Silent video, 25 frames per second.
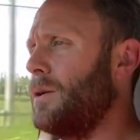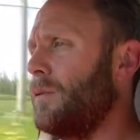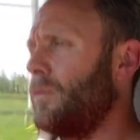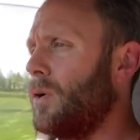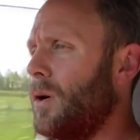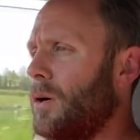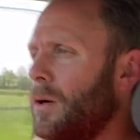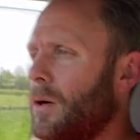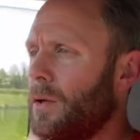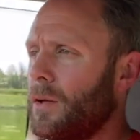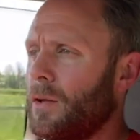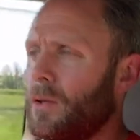
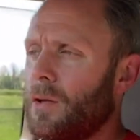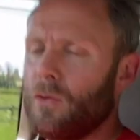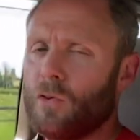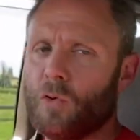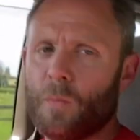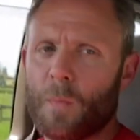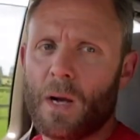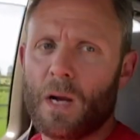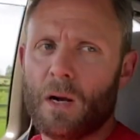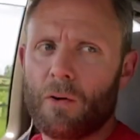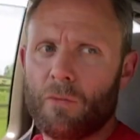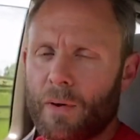not got a huge
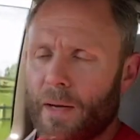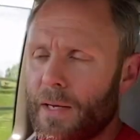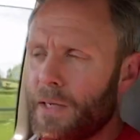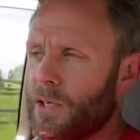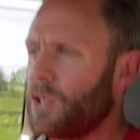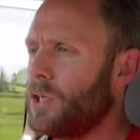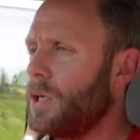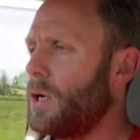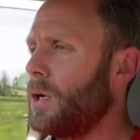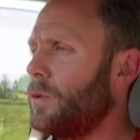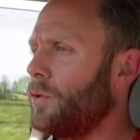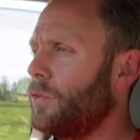amount of
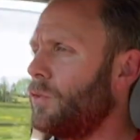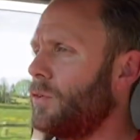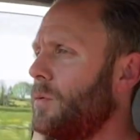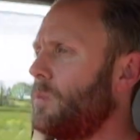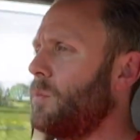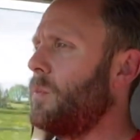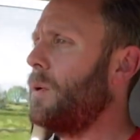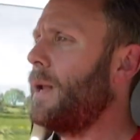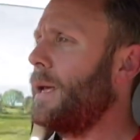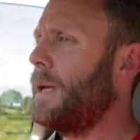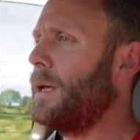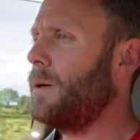ratios to
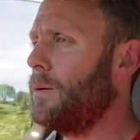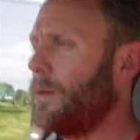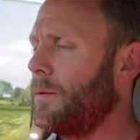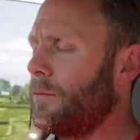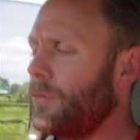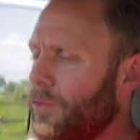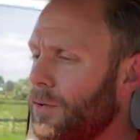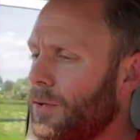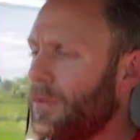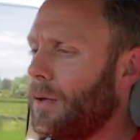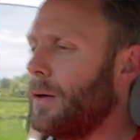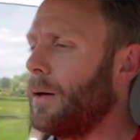play with,
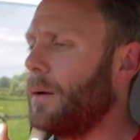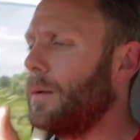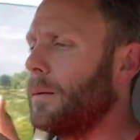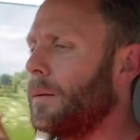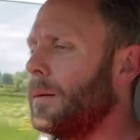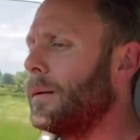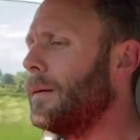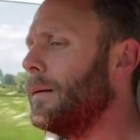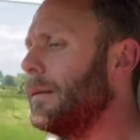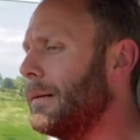so